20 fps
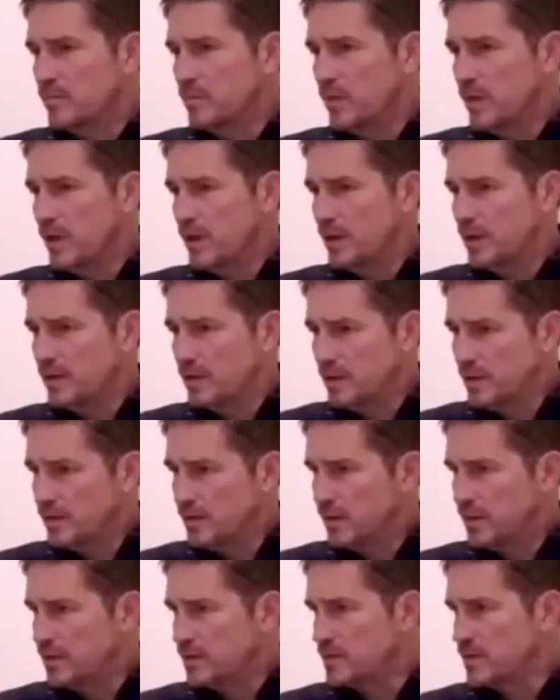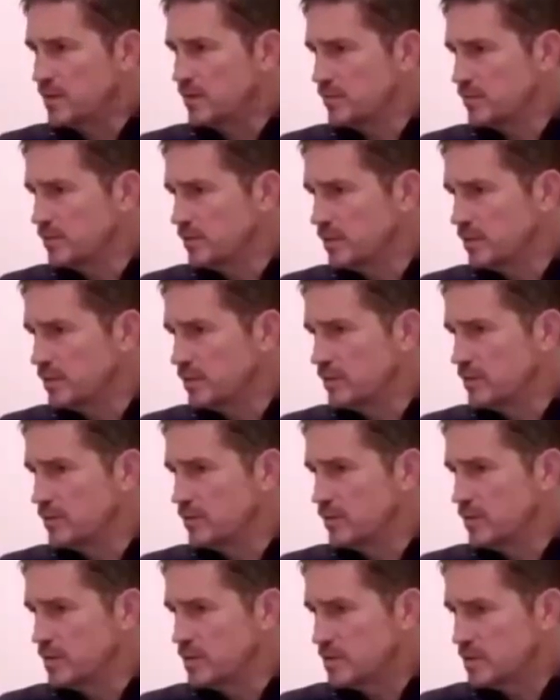And in that suffering,
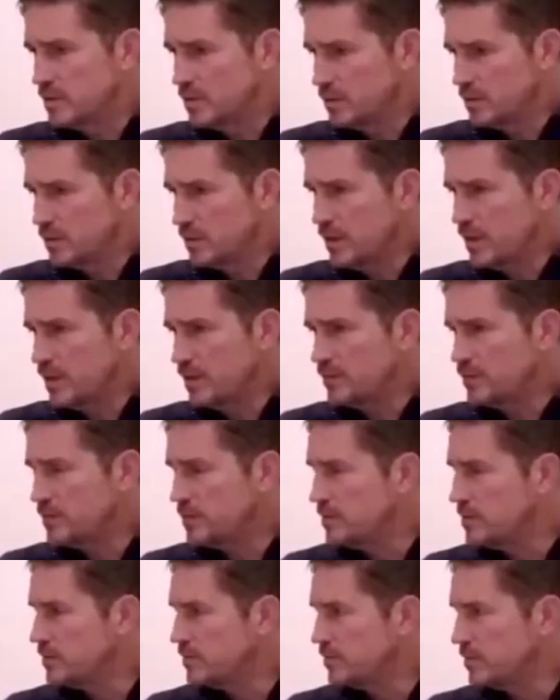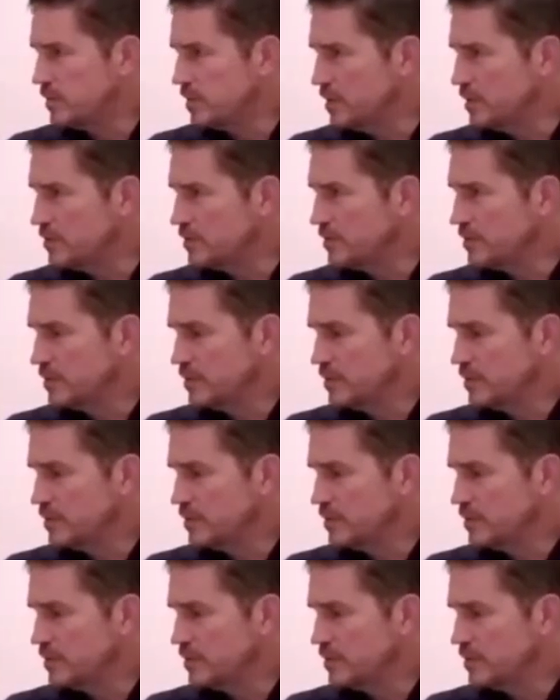we still have to forgive